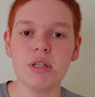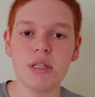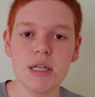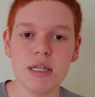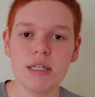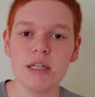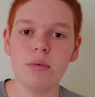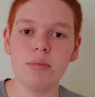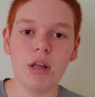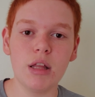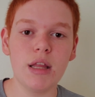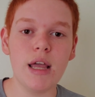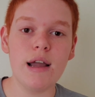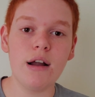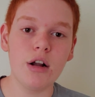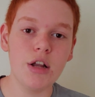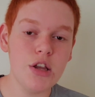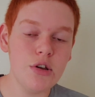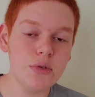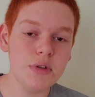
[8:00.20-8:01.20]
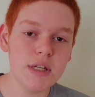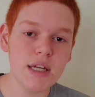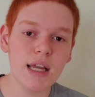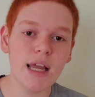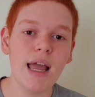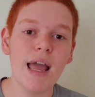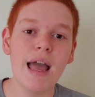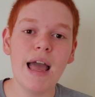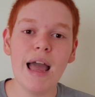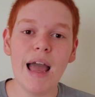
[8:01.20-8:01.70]
system that they are
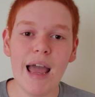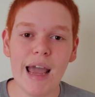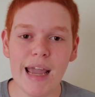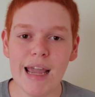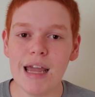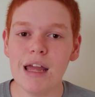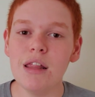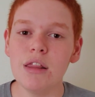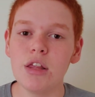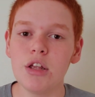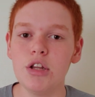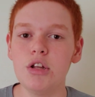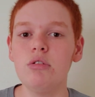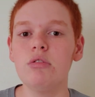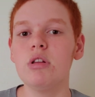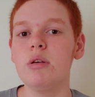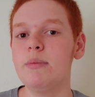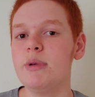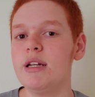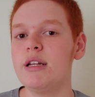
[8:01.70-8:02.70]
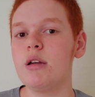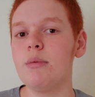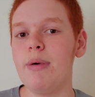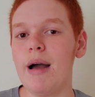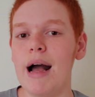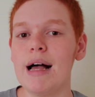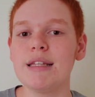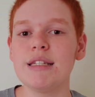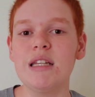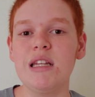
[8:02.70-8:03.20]
using and the new limited
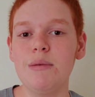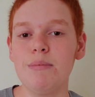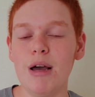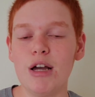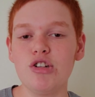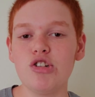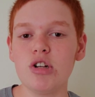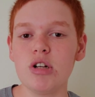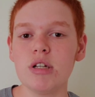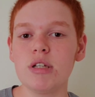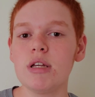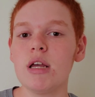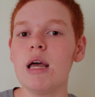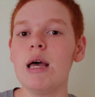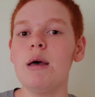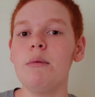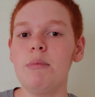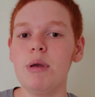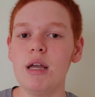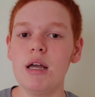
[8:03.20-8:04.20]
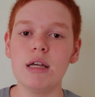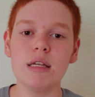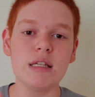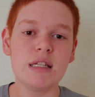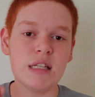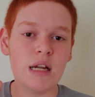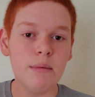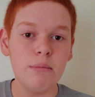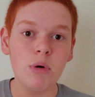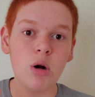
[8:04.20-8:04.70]
capacity measures, because
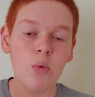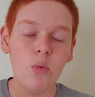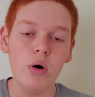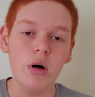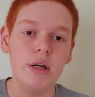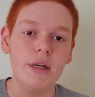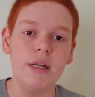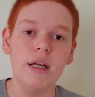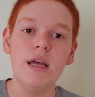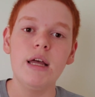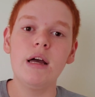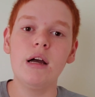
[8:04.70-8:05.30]
number one,